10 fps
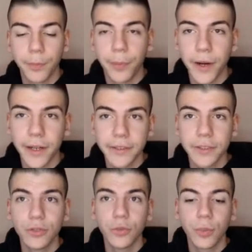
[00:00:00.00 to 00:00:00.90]
But
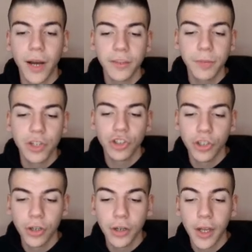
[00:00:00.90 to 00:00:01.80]
you must be
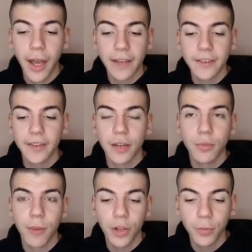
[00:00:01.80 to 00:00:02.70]
sure, as I said, you
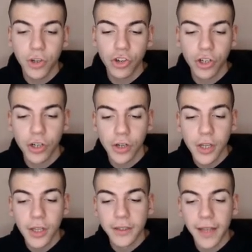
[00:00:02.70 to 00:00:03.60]
must be sure
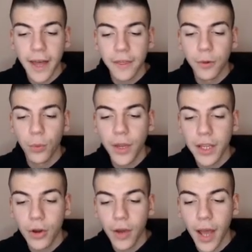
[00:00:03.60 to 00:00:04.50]
that the
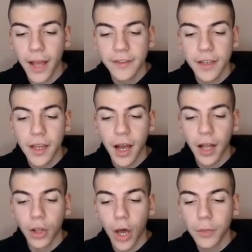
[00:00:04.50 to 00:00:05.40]
video has
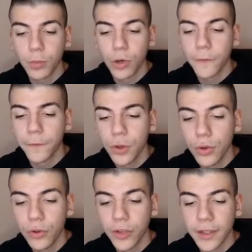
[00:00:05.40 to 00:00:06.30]
a lot more
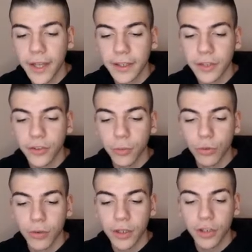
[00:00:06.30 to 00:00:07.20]
views than
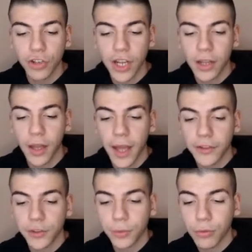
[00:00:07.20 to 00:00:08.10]
the channel
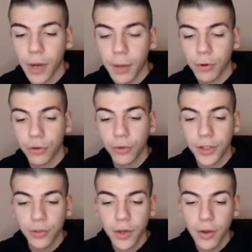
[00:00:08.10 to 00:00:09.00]
has subscribers. So
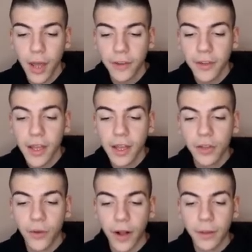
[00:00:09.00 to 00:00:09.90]
this video has
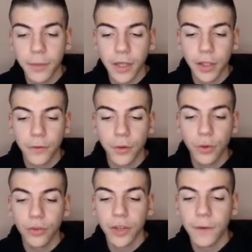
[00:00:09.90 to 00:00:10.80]
12 million
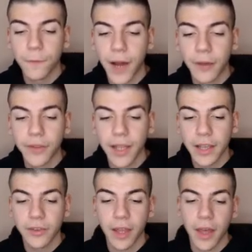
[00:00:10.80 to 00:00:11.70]
views in 5
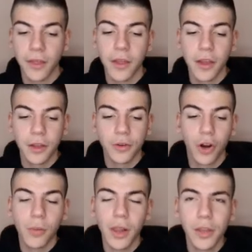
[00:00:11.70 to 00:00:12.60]
days, and
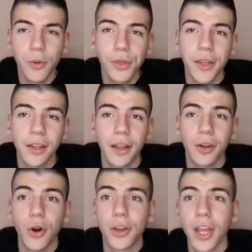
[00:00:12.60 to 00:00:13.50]
normally you would think like,
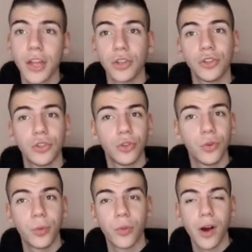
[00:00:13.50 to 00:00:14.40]
okay, this is
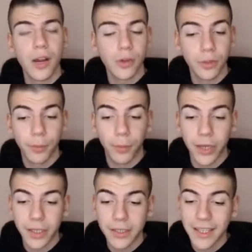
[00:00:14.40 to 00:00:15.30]
super viral,
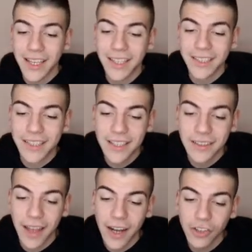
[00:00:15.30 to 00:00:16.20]
but
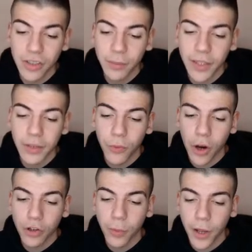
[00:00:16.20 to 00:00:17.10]
it's actually being
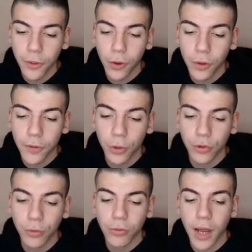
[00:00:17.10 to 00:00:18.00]
watched by all of those
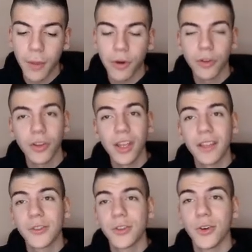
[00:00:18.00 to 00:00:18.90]
subscribers,
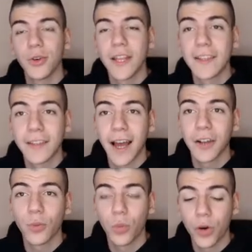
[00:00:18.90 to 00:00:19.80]
so it's
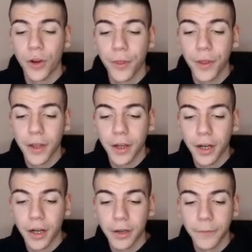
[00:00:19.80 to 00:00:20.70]
not worth
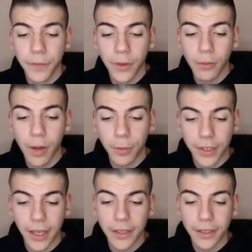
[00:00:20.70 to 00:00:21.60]

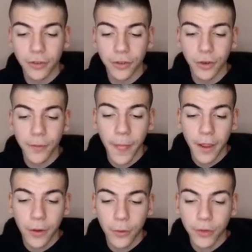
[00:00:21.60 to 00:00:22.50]
replicating. So
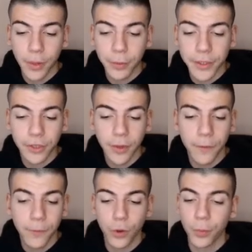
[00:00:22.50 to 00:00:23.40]
for example, this one
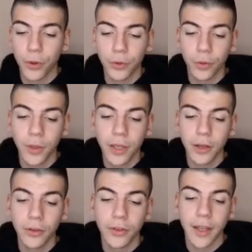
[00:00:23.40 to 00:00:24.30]
4.2
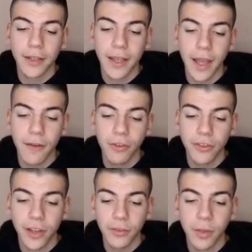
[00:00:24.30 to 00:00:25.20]
millions and they have
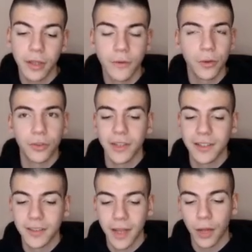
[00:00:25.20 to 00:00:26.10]
6 million views,
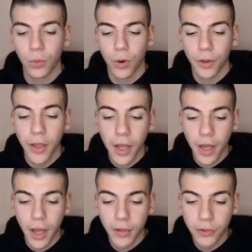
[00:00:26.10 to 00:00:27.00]
it's not worth,
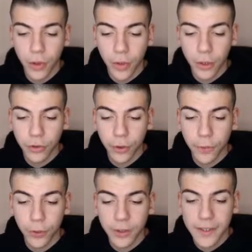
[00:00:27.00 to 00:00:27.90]
and so on and so
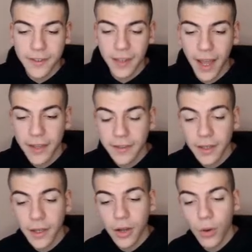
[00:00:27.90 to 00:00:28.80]
forth. This has
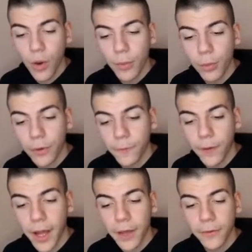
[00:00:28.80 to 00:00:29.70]

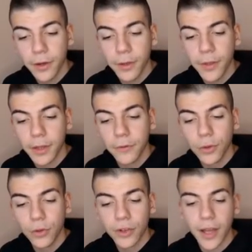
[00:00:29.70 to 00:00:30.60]
1.5 million
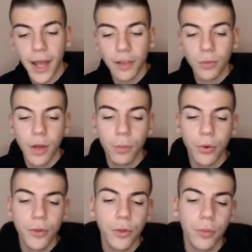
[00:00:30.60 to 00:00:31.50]
views and has
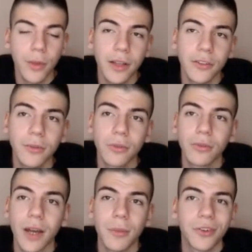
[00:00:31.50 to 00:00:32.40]
1.2 million
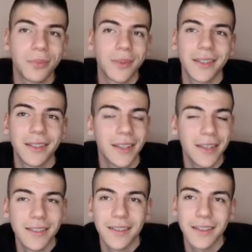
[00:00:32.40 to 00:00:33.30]
subscribers, but
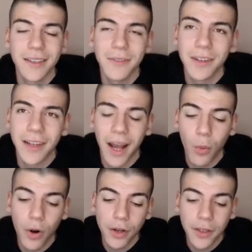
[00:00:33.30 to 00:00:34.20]
it's even not
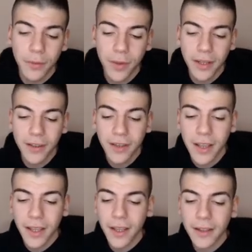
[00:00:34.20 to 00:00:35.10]
worth it because
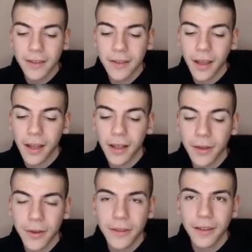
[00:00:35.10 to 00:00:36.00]
it's
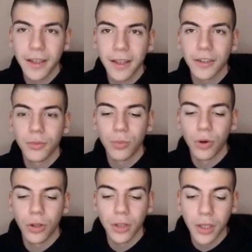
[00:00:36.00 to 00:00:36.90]
like a
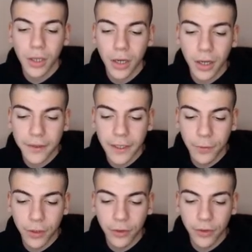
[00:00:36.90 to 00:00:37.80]
small difference